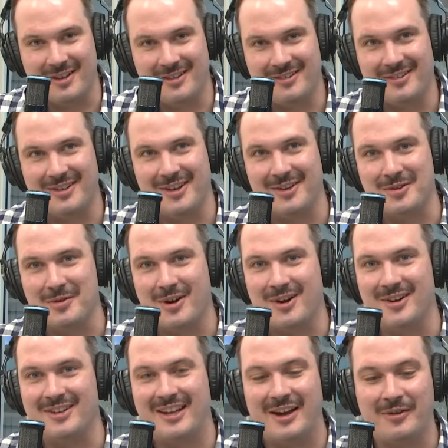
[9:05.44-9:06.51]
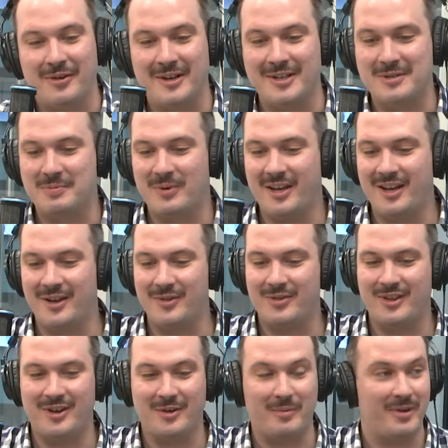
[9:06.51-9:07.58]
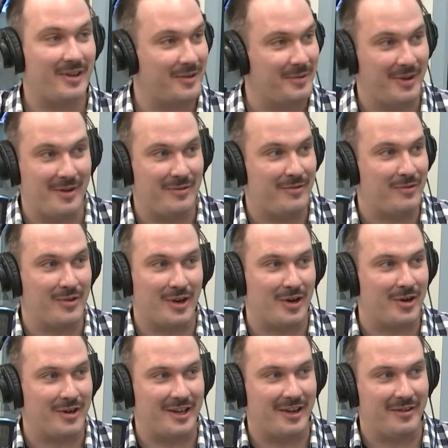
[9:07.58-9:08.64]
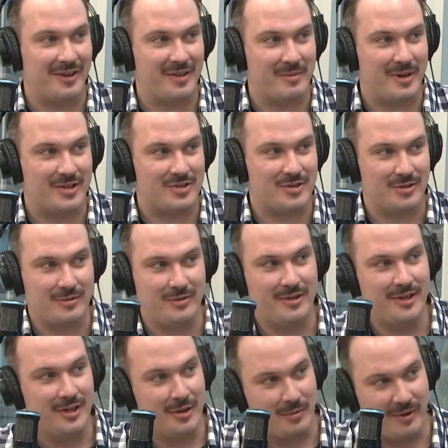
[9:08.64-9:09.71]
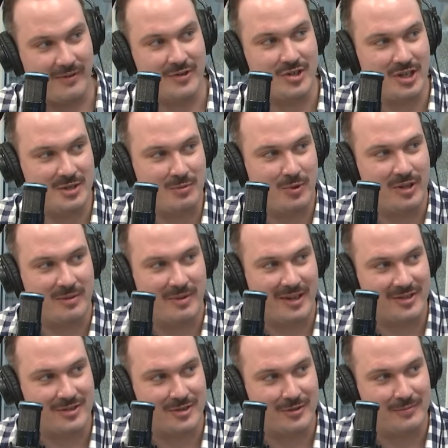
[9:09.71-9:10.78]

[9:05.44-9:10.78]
a got to yeah. do a heart gallery display out there. We got yeah. If you got a heart gallery in the Matsu, we have a Change Point in the Matsu.